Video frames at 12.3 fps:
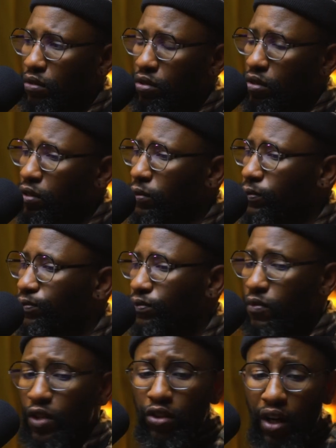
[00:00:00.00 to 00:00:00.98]
So
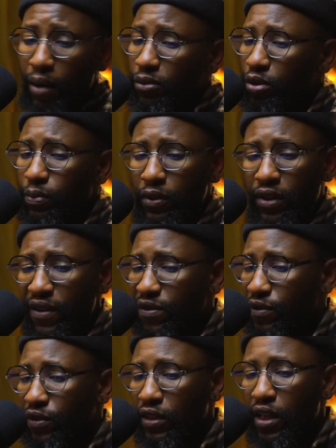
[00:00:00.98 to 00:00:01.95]
I'm super
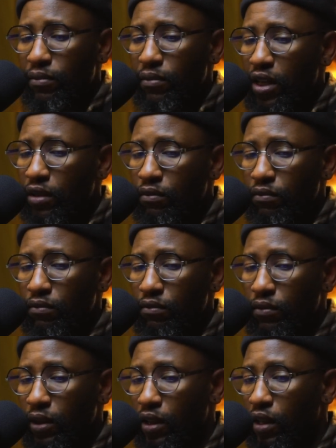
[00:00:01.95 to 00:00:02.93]
grateful for that, man.
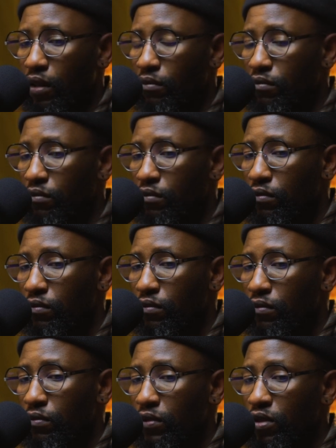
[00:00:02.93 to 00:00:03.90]

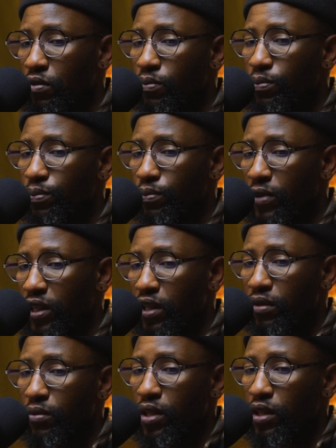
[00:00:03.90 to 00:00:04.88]
You
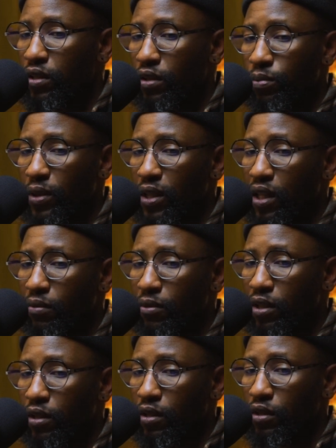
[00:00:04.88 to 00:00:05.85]
making me just become
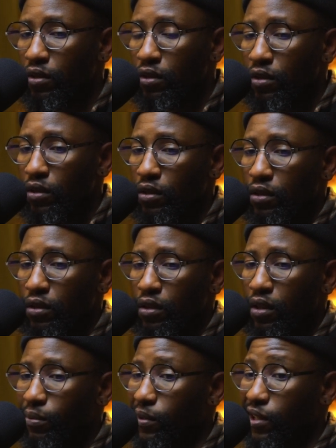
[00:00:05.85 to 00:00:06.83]
a
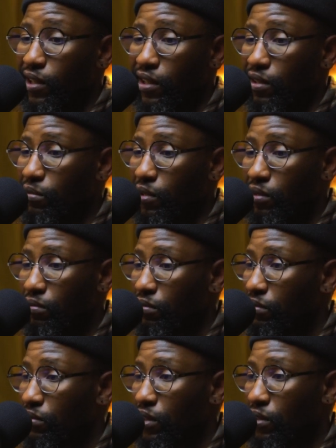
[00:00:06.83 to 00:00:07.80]
better human.
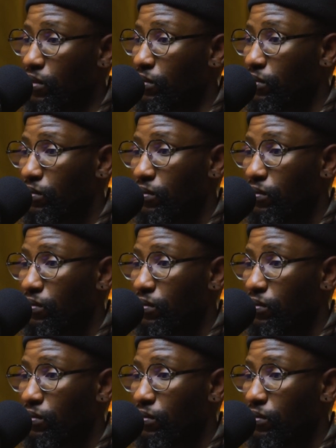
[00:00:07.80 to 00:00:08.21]
So